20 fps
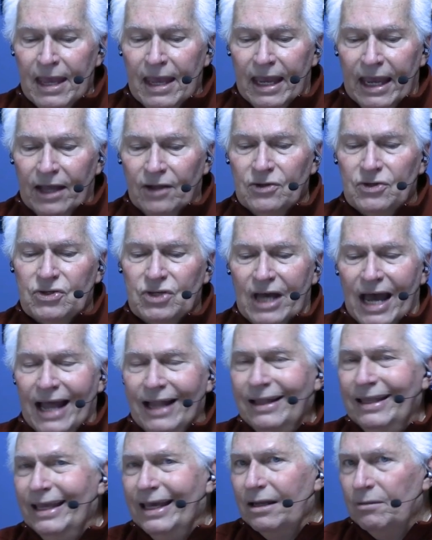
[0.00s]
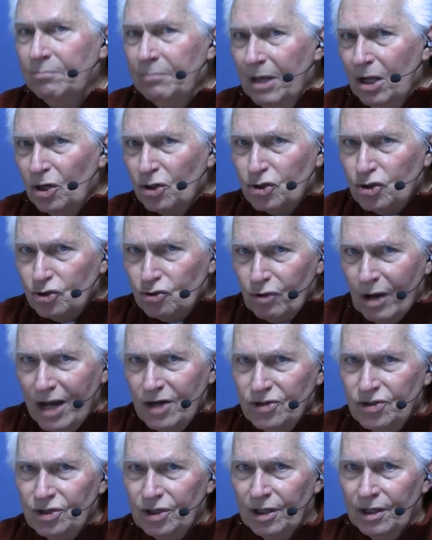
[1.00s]
inside the
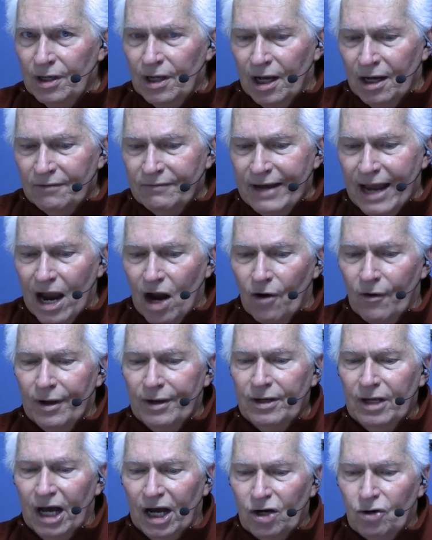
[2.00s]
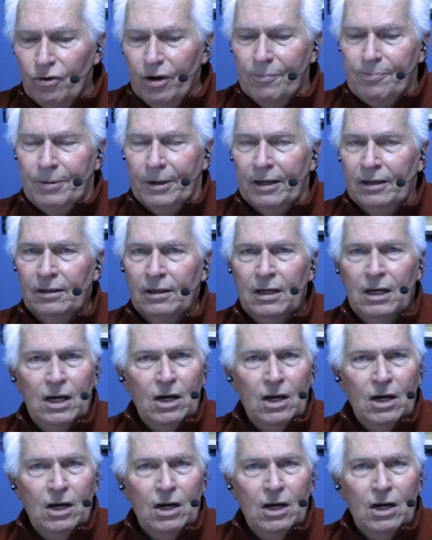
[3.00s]
administration of Herod Agrippa,